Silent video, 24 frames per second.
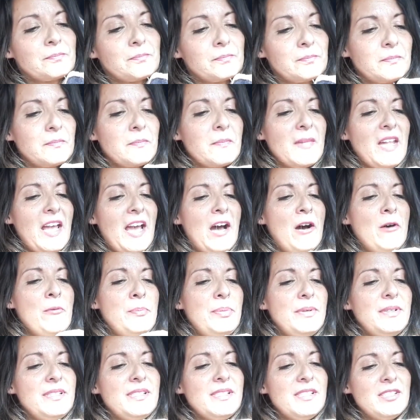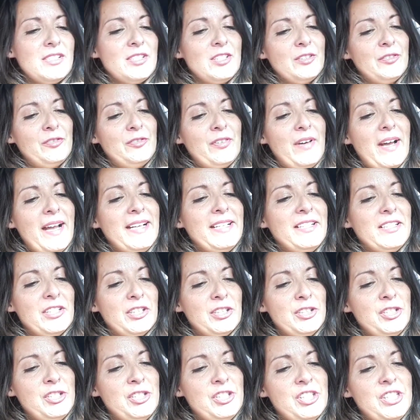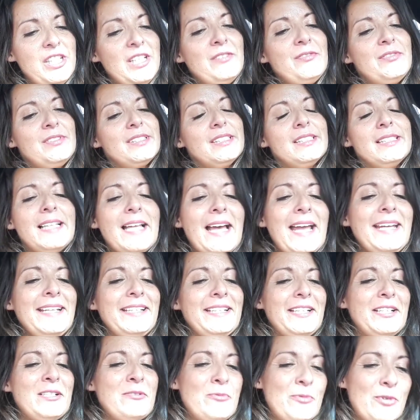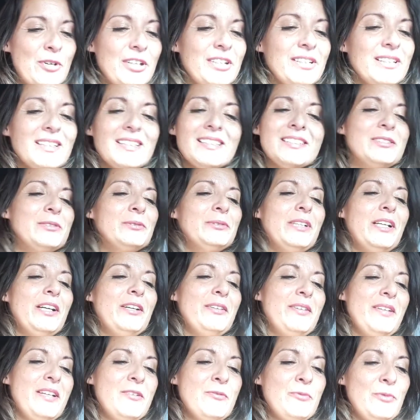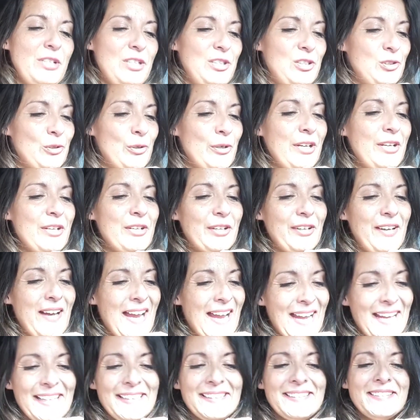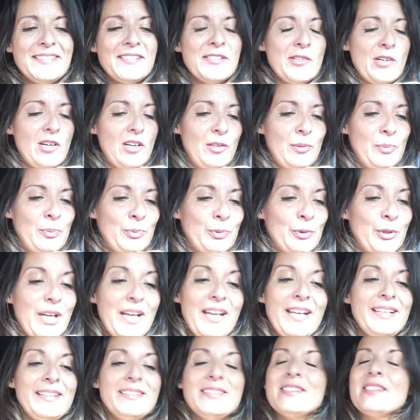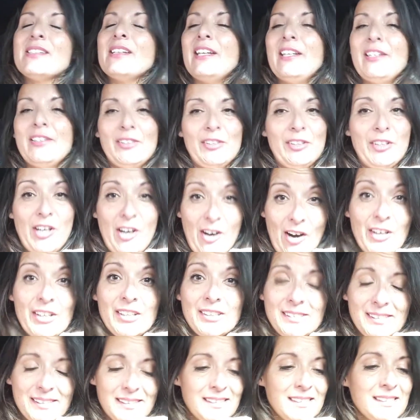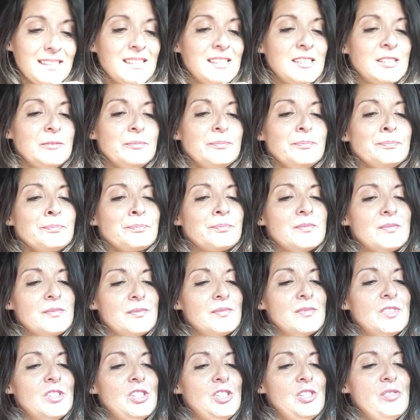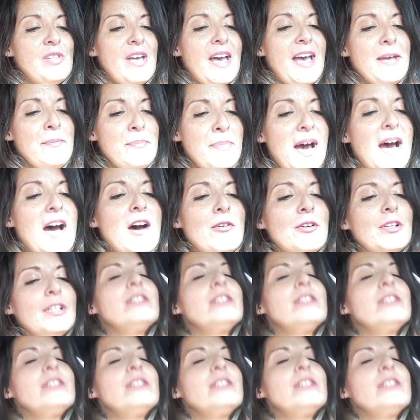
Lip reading: Help us to find our chief delight in work, wherein we join our hands, our brains, and our hearts to thy power.